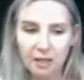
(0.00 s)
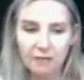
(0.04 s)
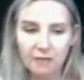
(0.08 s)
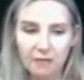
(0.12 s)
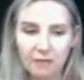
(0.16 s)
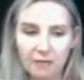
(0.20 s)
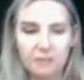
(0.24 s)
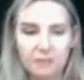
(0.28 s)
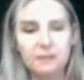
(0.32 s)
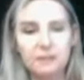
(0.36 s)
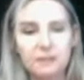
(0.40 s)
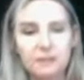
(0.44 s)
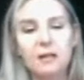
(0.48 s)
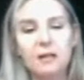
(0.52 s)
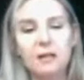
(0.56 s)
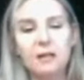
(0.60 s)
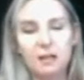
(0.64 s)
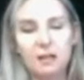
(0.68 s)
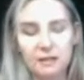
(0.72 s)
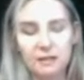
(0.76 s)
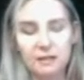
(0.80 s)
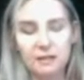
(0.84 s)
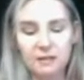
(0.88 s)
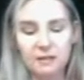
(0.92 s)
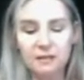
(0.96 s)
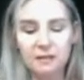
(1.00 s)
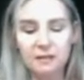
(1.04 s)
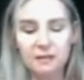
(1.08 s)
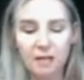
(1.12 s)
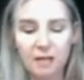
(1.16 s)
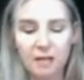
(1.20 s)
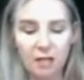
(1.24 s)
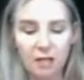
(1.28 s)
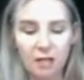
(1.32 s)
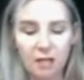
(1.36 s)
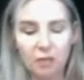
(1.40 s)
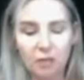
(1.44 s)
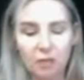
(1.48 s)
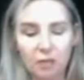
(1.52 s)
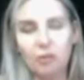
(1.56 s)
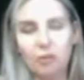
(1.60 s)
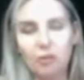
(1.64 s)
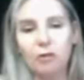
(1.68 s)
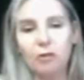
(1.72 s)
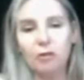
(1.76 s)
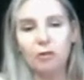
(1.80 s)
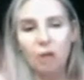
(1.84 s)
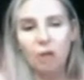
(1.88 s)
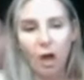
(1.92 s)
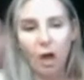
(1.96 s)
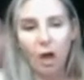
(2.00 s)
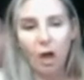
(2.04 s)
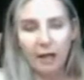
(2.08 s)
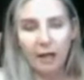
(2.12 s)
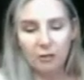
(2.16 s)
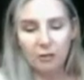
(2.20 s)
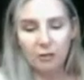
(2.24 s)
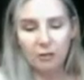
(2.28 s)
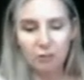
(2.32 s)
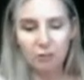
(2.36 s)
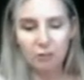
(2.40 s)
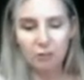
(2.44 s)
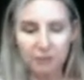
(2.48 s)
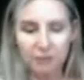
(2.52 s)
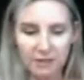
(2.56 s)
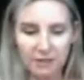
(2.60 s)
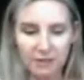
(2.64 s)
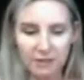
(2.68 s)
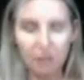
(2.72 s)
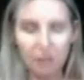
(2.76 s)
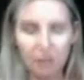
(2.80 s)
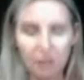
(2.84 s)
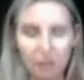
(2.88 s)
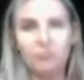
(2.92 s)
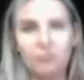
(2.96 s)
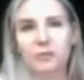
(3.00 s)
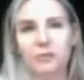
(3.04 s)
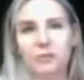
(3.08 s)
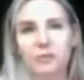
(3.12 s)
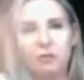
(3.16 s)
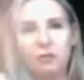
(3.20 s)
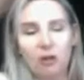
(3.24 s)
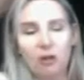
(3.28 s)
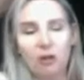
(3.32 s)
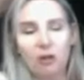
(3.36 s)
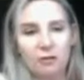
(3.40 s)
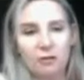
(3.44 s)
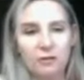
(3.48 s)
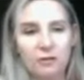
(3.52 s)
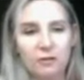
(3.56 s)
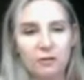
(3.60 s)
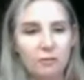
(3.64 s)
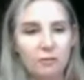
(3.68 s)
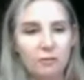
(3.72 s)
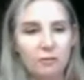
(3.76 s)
This is you're aligning all your cells to the